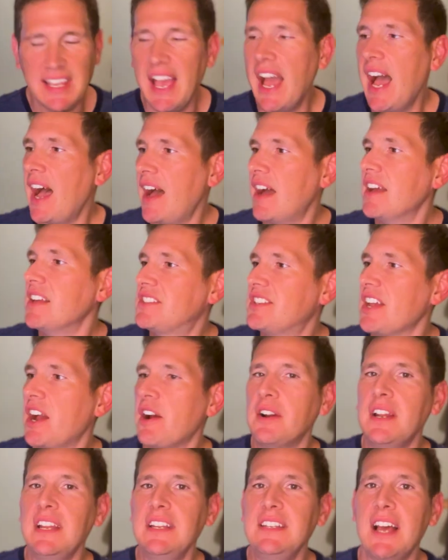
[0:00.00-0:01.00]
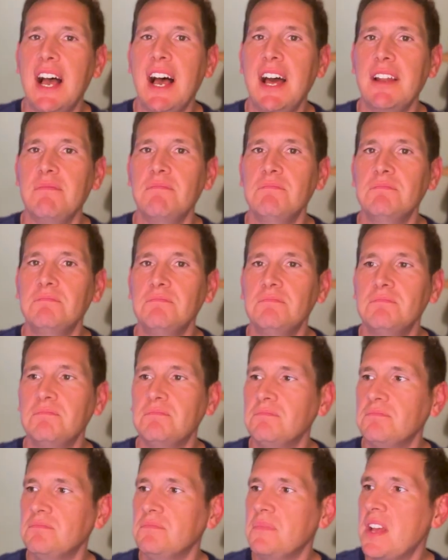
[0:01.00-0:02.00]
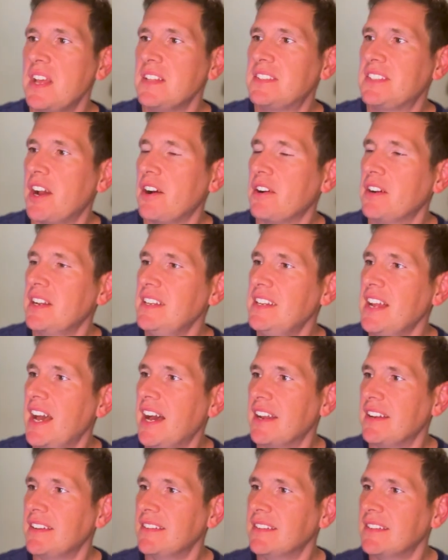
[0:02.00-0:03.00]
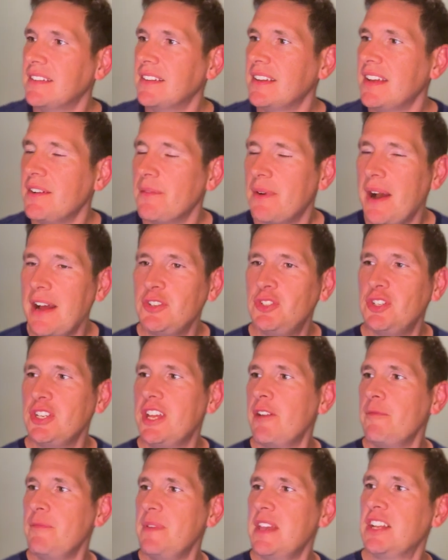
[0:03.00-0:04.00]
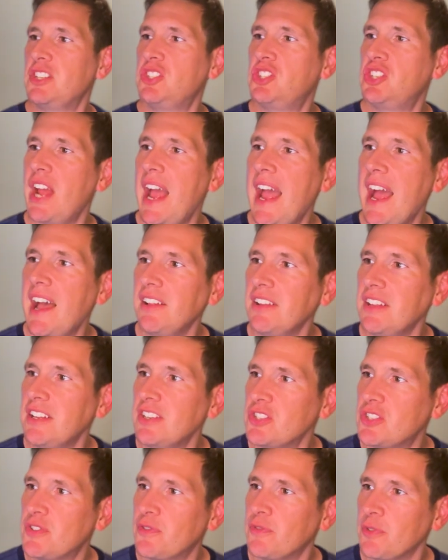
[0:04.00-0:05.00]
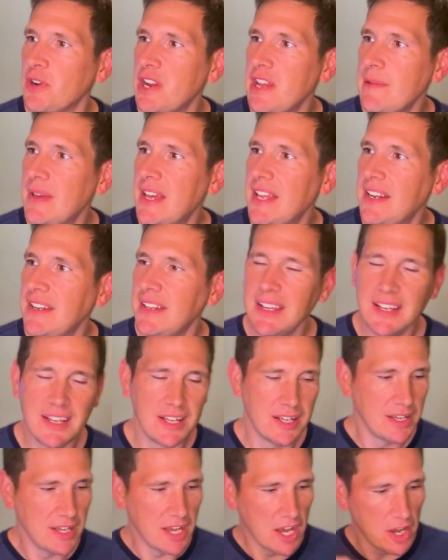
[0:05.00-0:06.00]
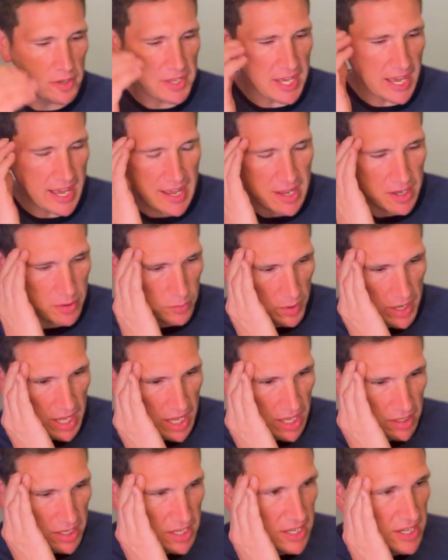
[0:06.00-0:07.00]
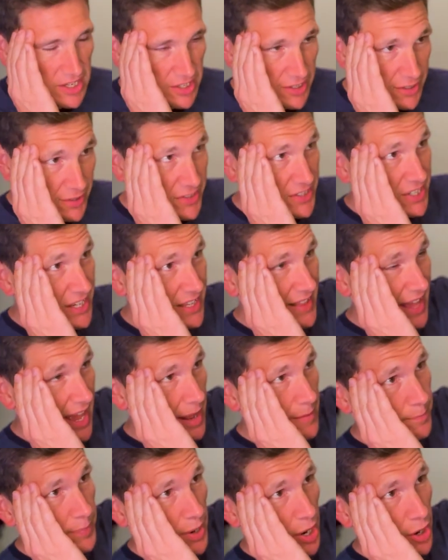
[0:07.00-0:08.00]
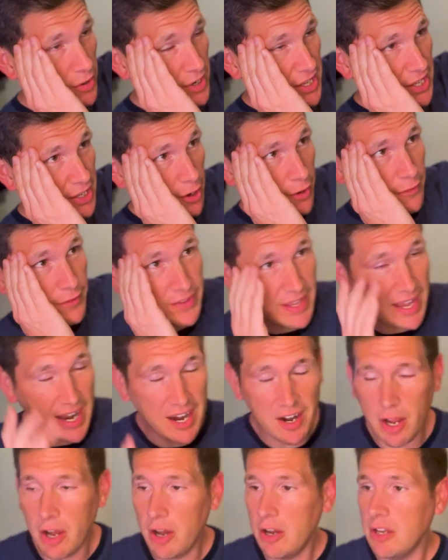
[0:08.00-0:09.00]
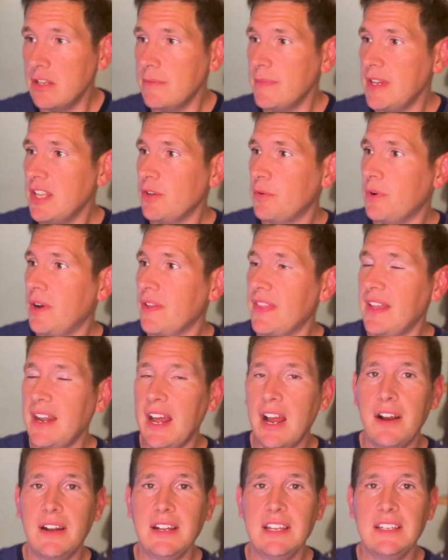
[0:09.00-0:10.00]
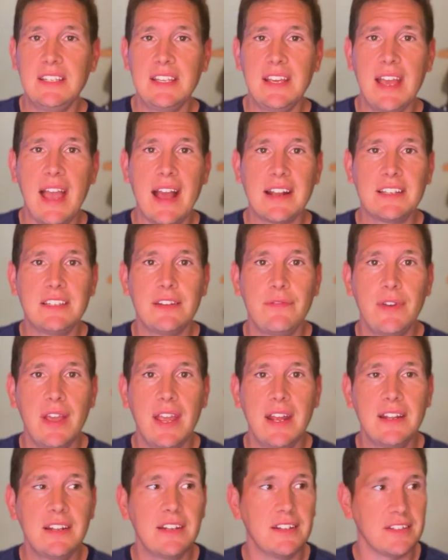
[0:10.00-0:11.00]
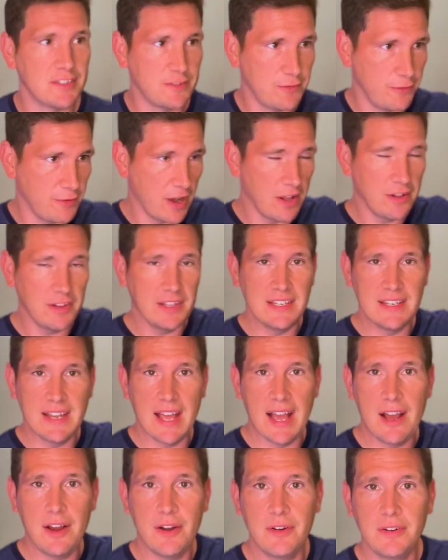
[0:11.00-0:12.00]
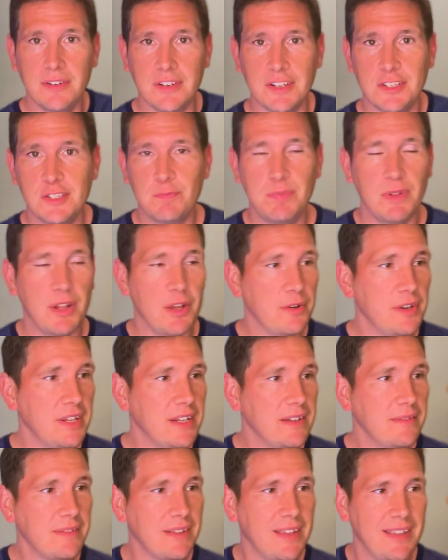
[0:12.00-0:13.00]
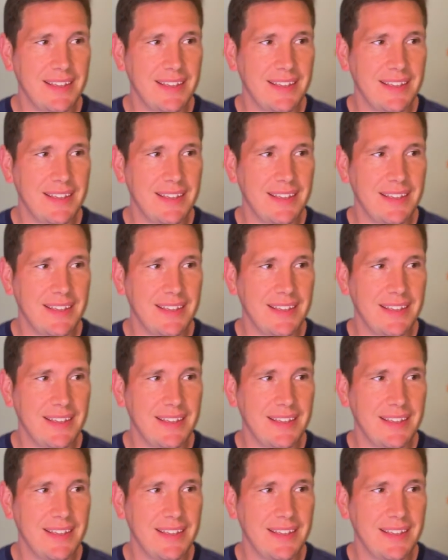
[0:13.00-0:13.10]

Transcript: Yeah, it's already done. It's already done. Why don't you give me a challenge, Freeman? Okay, well, you see that bogey over there? Oh, you mean the one that I already deactivated is falling down and exploding?